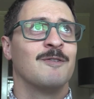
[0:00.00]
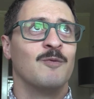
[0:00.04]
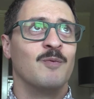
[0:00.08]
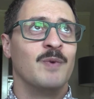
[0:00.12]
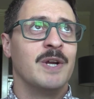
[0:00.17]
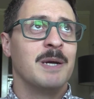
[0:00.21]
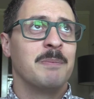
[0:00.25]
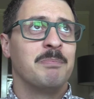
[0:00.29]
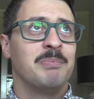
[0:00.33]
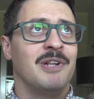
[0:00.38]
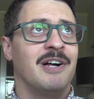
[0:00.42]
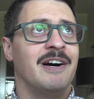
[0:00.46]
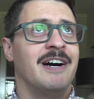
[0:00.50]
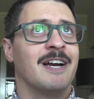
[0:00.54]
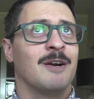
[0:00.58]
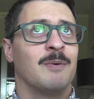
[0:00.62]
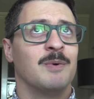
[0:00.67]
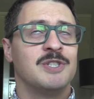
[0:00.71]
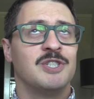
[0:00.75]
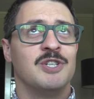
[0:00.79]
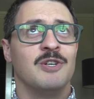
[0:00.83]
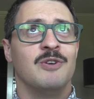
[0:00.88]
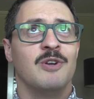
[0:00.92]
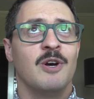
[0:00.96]
reapplying
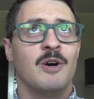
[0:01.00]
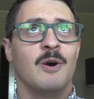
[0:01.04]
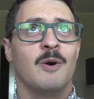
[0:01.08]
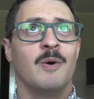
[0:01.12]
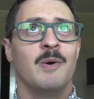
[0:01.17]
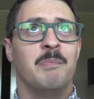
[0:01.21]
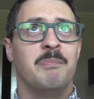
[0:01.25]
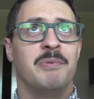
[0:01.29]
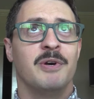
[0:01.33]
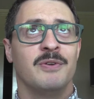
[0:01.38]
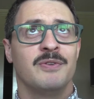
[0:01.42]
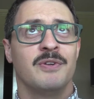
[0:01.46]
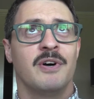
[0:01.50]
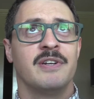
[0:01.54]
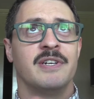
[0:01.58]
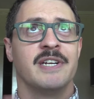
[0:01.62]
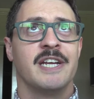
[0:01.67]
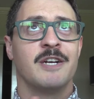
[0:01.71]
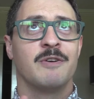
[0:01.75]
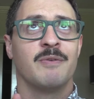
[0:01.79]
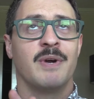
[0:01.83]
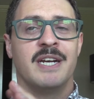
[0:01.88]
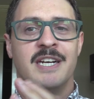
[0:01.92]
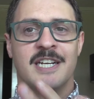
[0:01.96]
what you know and build
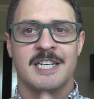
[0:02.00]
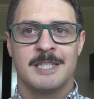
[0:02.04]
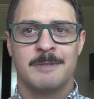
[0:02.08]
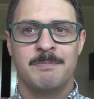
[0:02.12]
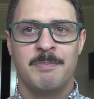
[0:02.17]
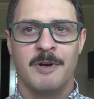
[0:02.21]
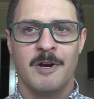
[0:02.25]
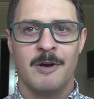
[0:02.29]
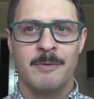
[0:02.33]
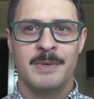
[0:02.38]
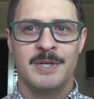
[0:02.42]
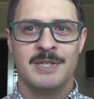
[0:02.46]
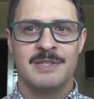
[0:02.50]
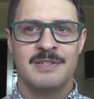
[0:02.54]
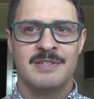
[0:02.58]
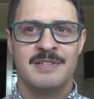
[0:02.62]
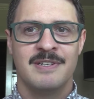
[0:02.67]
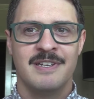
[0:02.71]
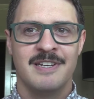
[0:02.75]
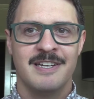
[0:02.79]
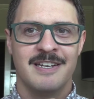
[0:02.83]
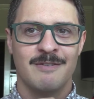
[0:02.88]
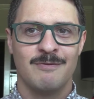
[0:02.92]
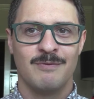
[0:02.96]
on, iterate, and
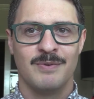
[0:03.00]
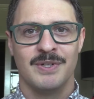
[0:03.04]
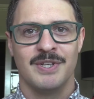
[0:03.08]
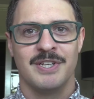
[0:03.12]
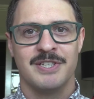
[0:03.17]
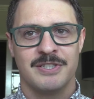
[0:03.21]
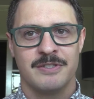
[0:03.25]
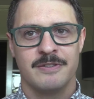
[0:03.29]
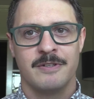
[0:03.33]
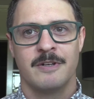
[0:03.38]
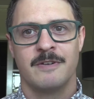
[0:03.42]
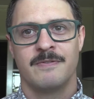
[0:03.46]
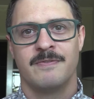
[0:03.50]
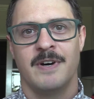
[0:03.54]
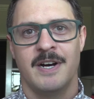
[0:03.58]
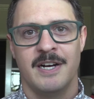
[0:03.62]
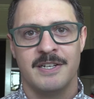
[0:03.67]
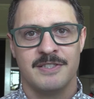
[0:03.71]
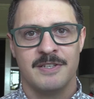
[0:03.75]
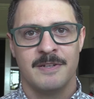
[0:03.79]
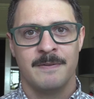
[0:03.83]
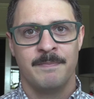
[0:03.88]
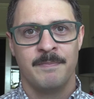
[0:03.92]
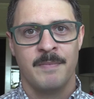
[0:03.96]
experiment. Really
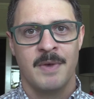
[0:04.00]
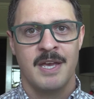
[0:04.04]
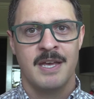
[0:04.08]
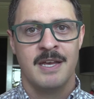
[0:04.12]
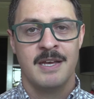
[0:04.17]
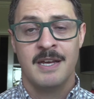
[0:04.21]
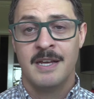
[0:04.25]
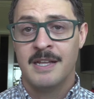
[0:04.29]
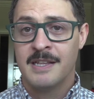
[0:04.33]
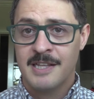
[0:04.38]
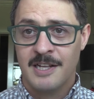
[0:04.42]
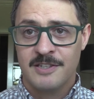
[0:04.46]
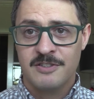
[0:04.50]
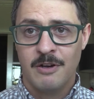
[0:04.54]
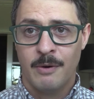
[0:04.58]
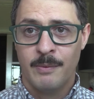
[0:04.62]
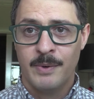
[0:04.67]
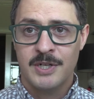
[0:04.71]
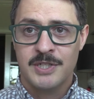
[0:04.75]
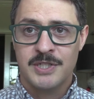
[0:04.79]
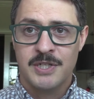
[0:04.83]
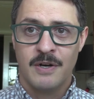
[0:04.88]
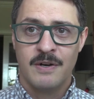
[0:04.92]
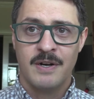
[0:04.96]
solidifies it. That's all I
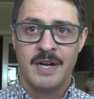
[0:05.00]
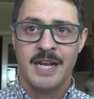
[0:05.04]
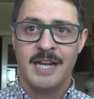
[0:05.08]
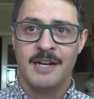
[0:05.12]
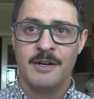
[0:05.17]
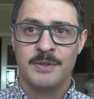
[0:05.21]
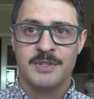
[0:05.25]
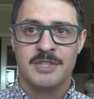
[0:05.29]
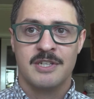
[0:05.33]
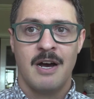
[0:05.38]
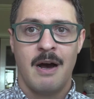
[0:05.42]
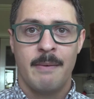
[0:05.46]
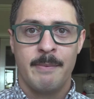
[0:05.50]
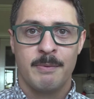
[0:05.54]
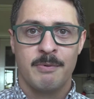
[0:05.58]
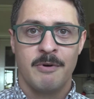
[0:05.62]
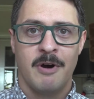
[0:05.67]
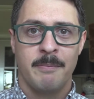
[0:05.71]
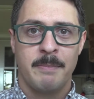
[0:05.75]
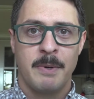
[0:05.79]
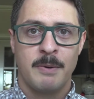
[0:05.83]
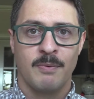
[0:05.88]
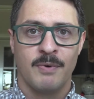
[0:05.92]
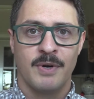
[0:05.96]
want to share today. I know it's a common
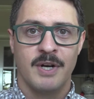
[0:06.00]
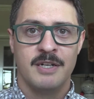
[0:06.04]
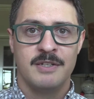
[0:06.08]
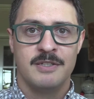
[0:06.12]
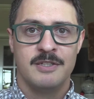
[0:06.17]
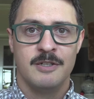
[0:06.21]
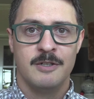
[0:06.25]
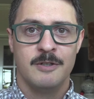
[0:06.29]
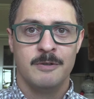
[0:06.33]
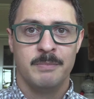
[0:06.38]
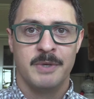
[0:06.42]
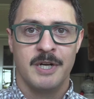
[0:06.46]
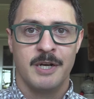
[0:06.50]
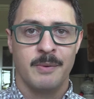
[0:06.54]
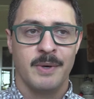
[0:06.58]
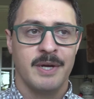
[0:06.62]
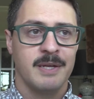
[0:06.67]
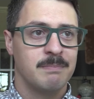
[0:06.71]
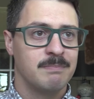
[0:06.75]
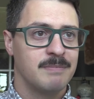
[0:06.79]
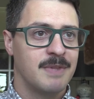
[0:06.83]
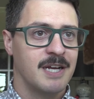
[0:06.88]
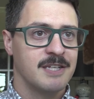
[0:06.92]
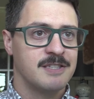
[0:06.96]
problem people run into, but
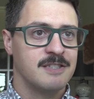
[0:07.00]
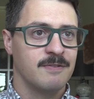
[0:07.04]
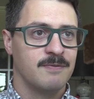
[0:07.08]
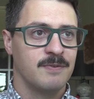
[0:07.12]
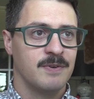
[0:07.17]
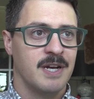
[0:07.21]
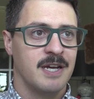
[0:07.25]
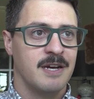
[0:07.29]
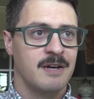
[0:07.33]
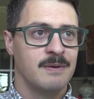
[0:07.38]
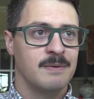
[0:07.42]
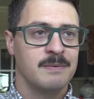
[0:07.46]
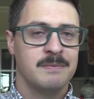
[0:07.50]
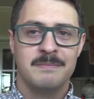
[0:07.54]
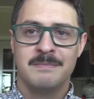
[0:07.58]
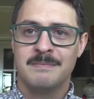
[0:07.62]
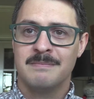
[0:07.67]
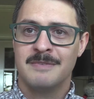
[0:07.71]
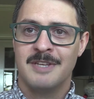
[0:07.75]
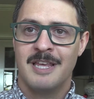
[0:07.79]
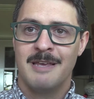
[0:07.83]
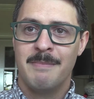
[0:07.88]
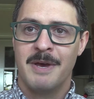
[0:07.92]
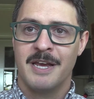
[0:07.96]
anyway, that's it for now.
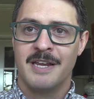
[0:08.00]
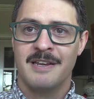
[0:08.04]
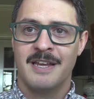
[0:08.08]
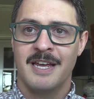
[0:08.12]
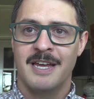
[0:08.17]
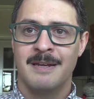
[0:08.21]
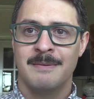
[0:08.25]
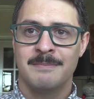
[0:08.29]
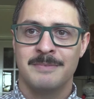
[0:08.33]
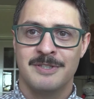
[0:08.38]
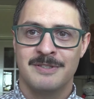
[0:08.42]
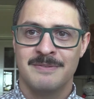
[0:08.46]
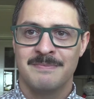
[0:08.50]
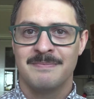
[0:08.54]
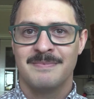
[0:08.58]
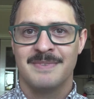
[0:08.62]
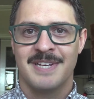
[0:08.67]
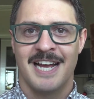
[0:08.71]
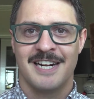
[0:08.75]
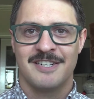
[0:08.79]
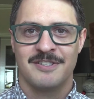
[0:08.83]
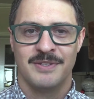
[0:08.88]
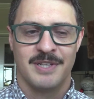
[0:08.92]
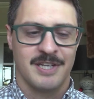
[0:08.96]
Keep making games.
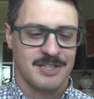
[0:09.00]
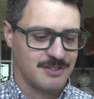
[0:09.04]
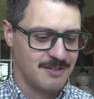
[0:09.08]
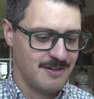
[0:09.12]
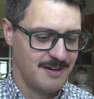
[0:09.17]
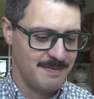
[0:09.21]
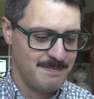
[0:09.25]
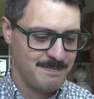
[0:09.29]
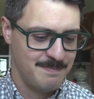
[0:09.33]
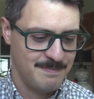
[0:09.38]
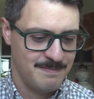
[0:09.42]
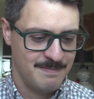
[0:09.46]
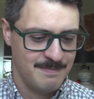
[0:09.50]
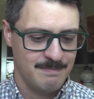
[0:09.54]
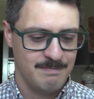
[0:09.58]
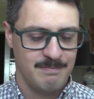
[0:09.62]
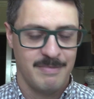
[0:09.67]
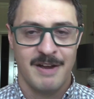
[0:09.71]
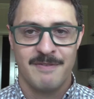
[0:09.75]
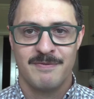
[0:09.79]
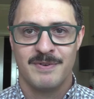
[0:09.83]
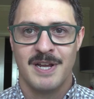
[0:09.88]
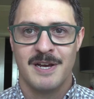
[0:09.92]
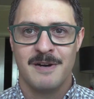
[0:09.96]
Catch you all next time.
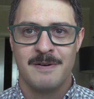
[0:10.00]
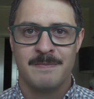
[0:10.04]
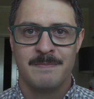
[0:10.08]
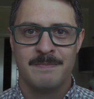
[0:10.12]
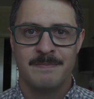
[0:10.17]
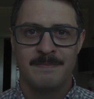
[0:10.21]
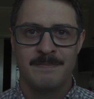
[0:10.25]
Bye for now.